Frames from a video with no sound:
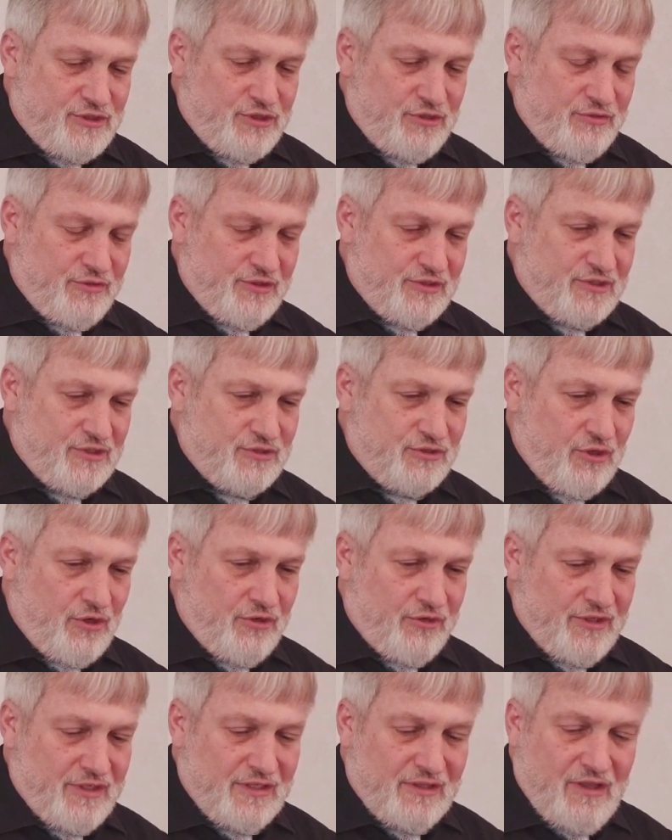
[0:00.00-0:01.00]
Judas has
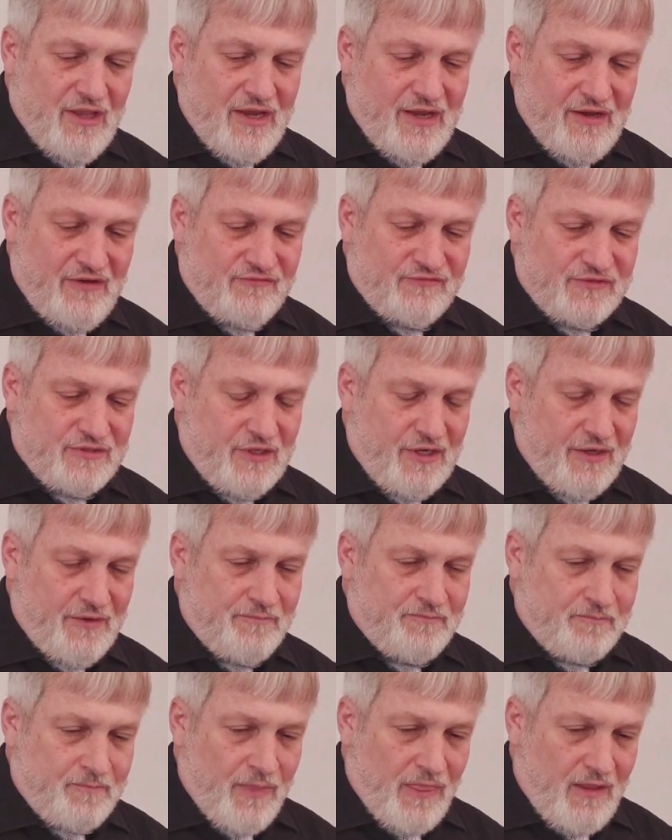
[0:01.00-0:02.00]
already left,
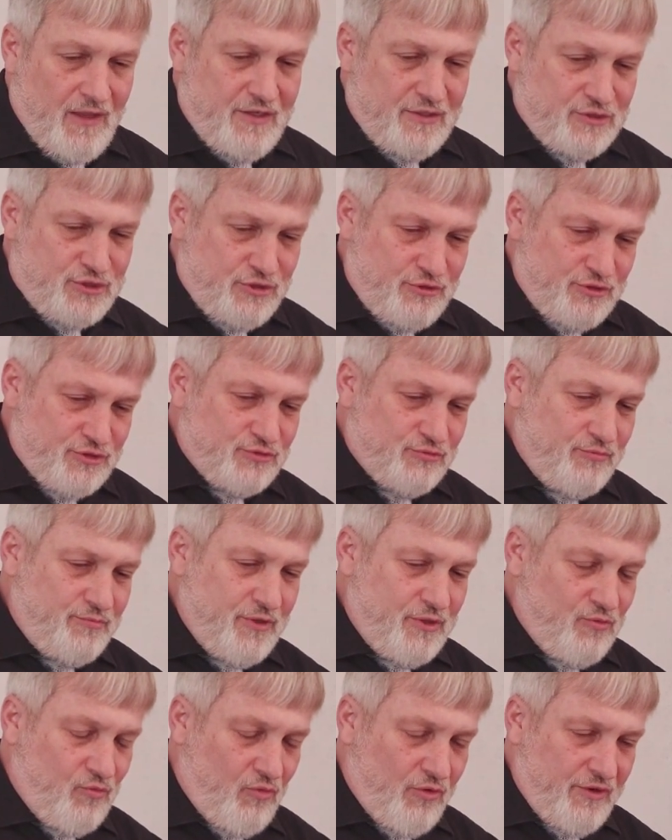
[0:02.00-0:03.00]
uh, and Judas would
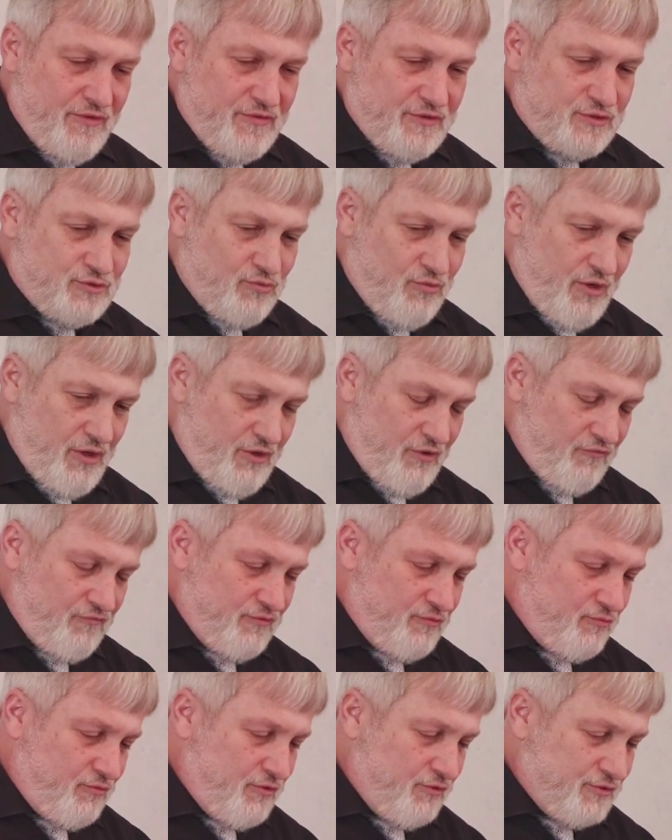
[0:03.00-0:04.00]
be one of the 12,
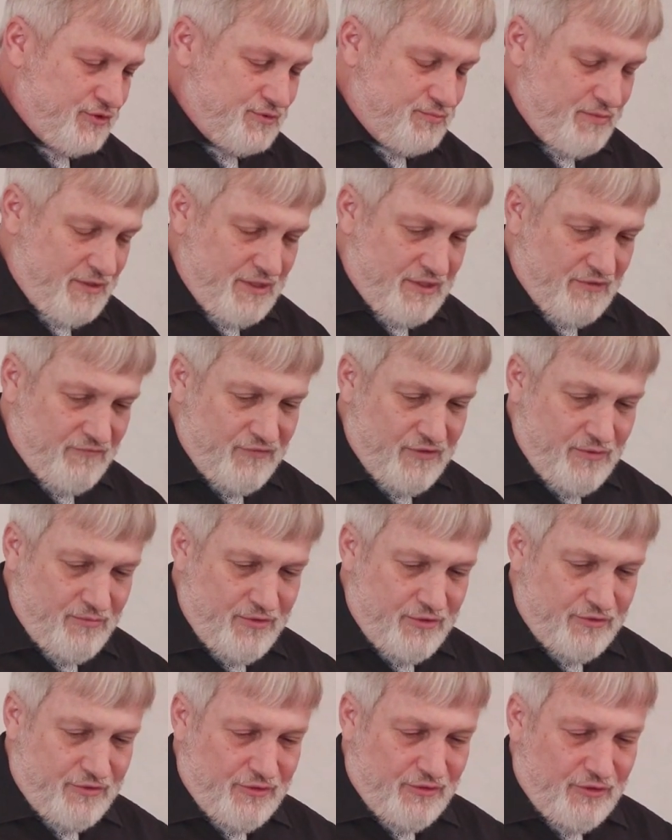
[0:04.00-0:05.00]
and we'll speak of him
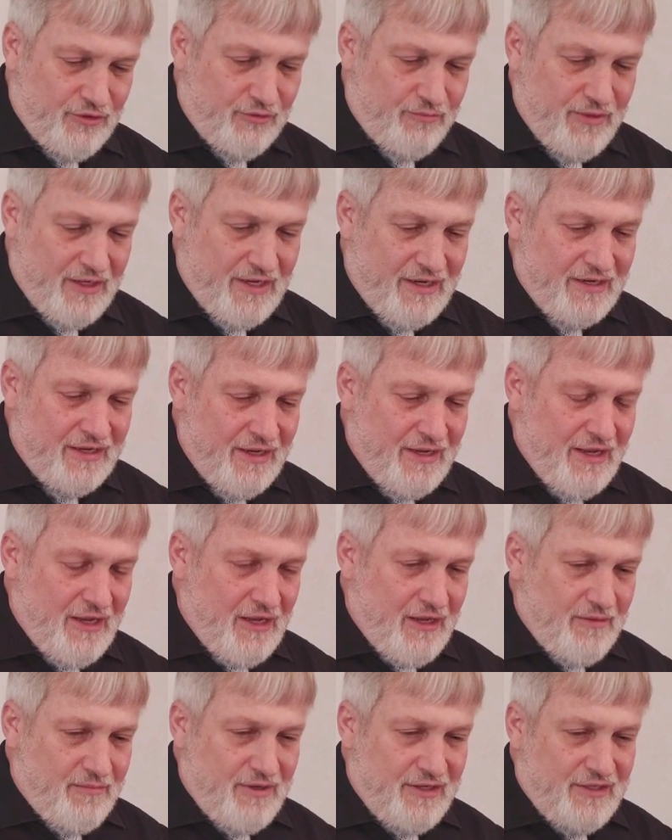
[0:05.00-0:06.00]
here in a little bit.
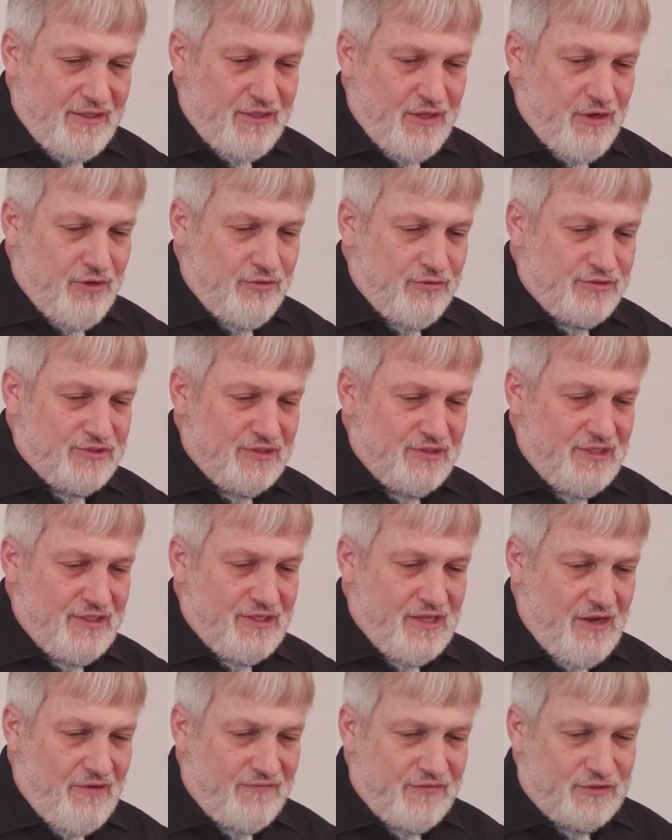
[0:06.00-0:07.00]
But he goes and he
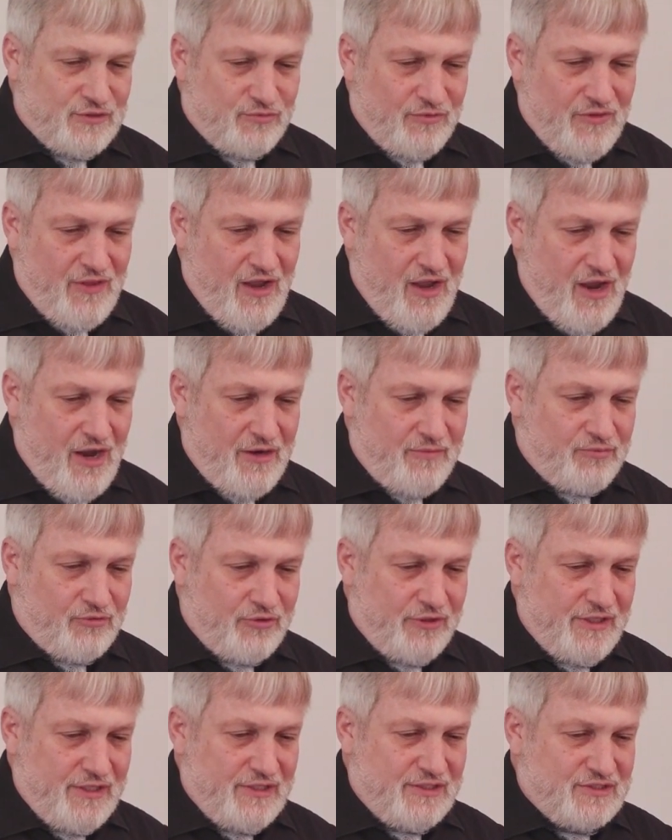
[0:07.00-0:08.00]
covets with the high
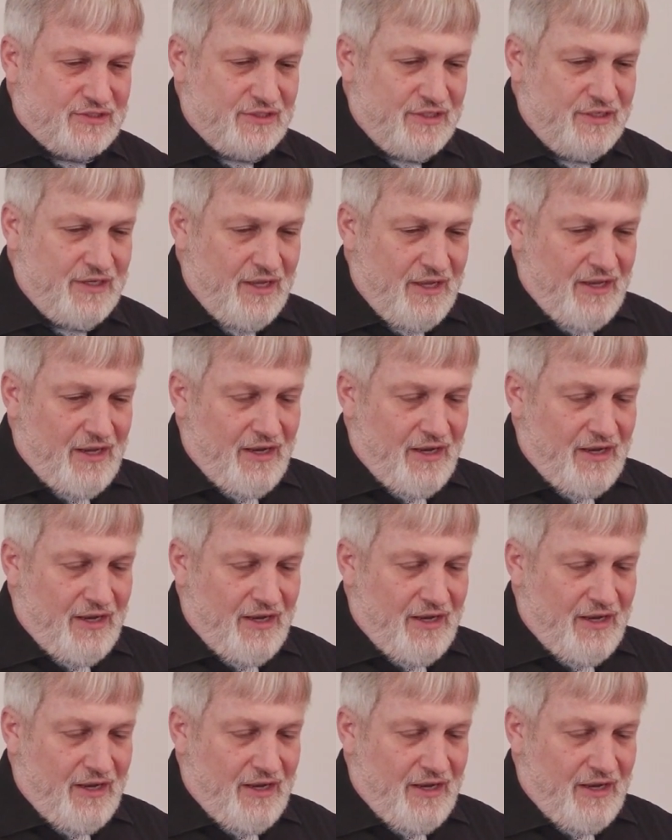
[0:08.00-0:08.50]
priest and,